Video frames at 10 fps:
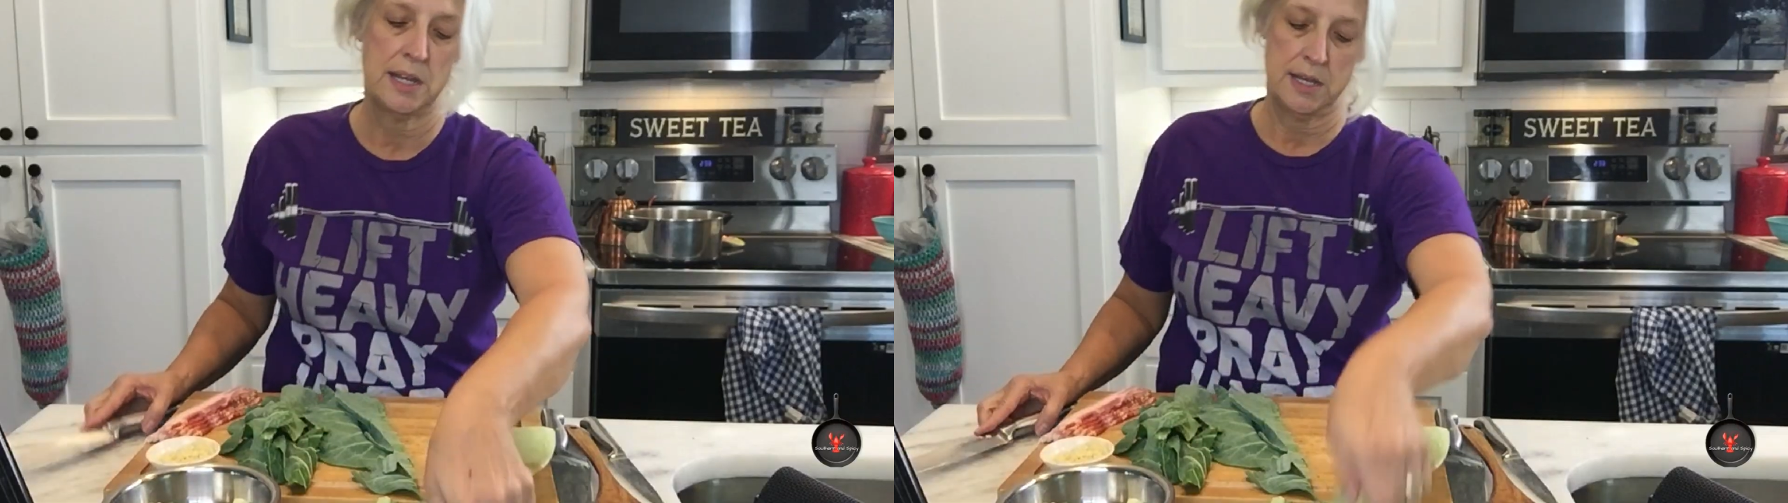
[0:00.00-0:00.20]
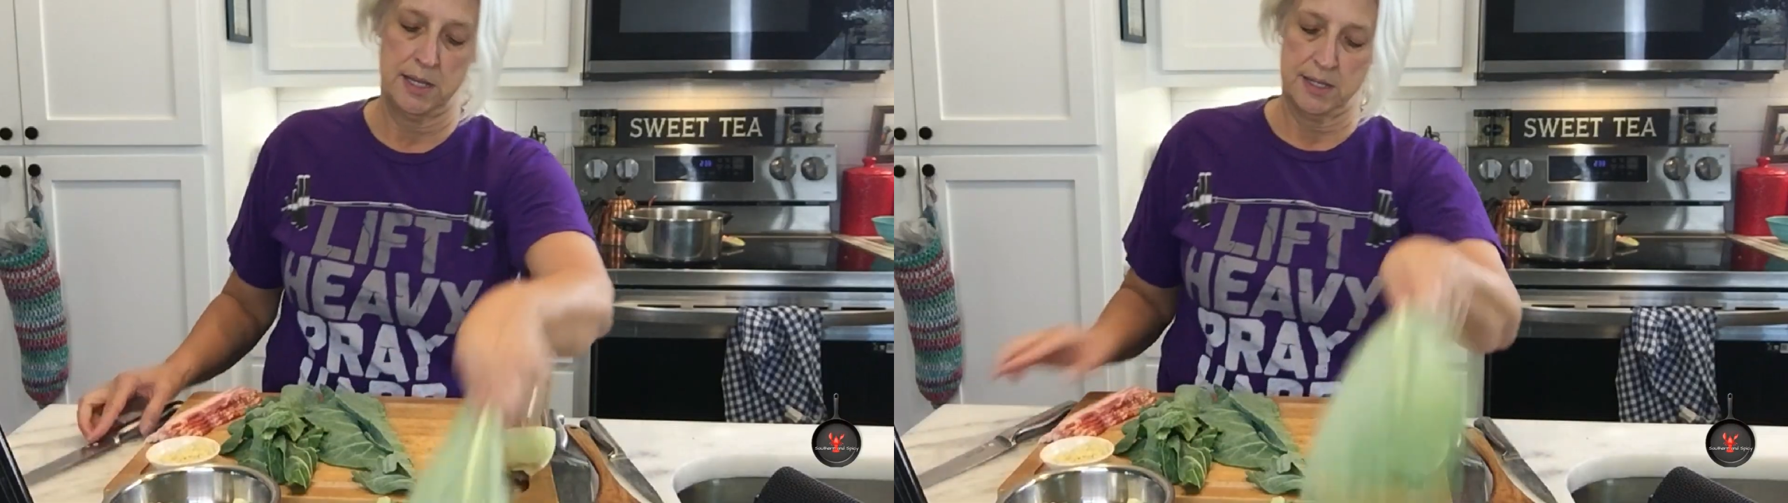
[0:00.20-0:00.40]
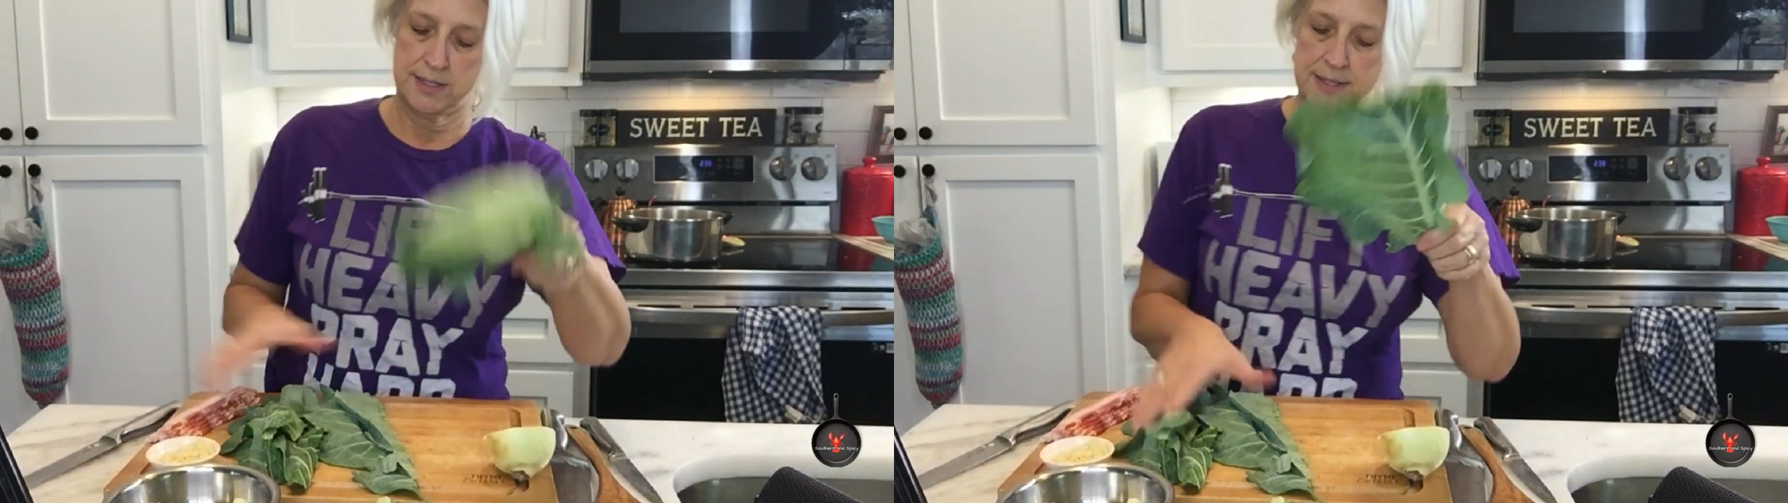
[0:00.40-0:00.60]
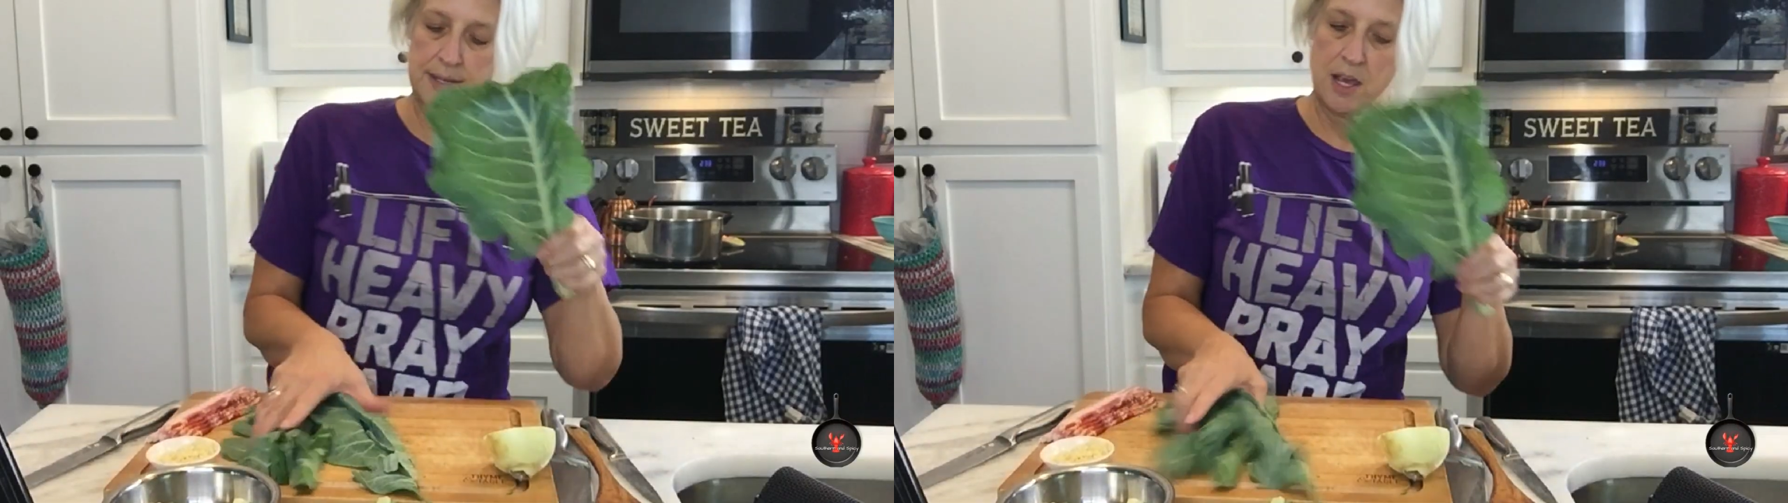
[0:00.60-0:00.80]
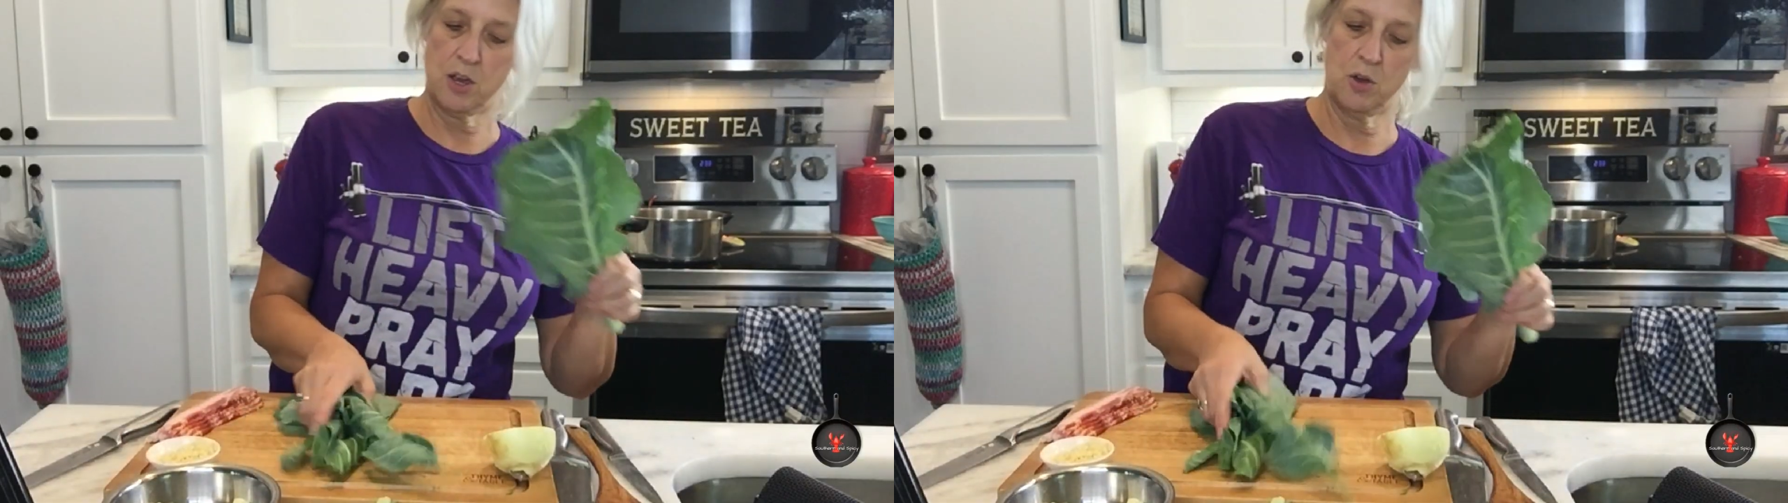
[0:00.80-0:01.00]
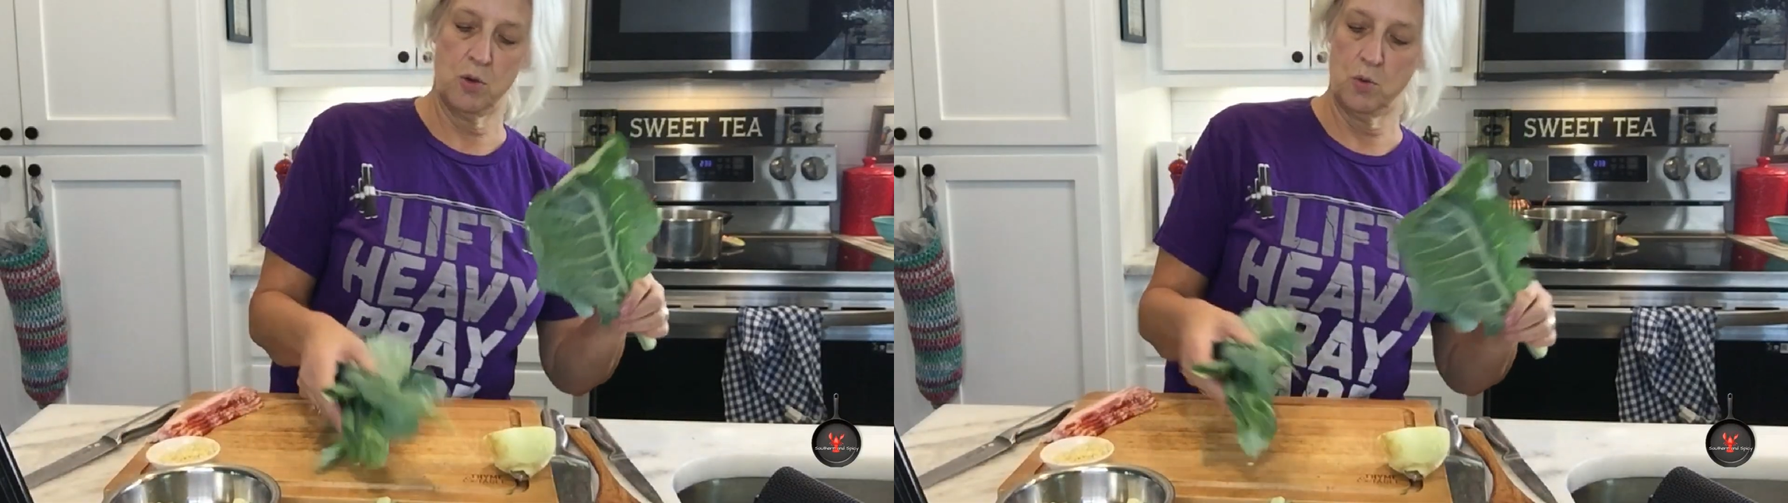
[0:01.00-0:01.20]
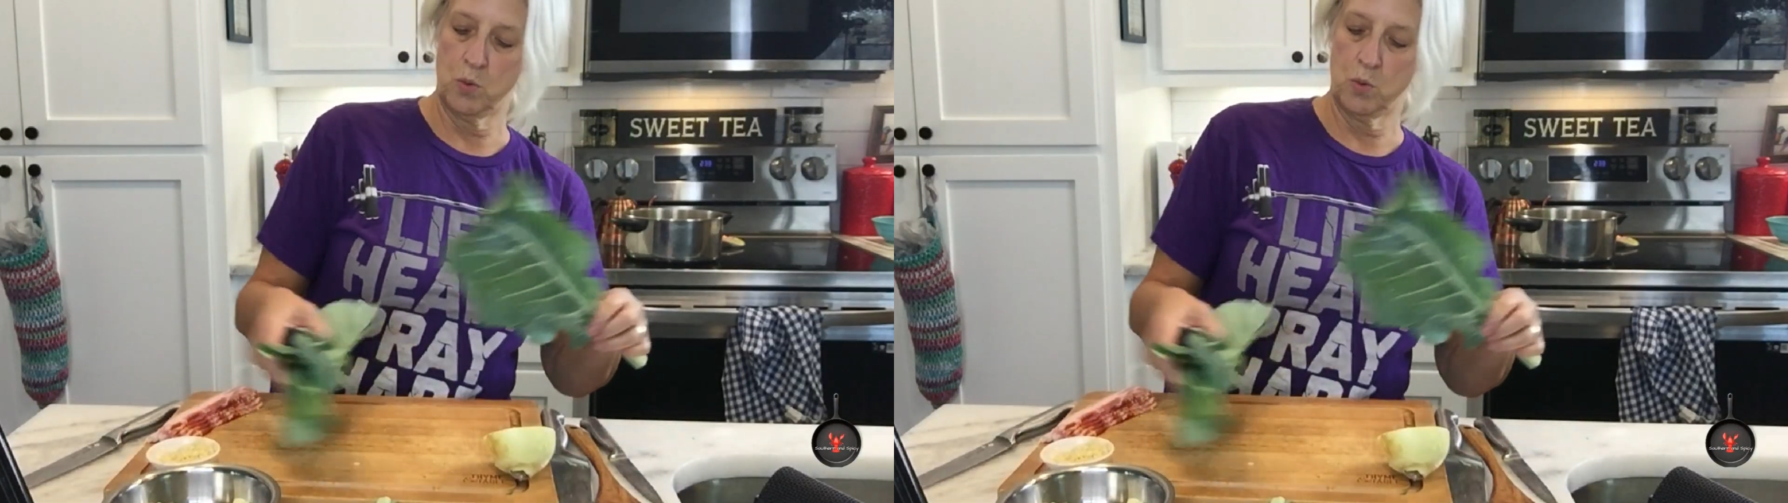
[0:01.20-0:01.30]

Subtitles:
So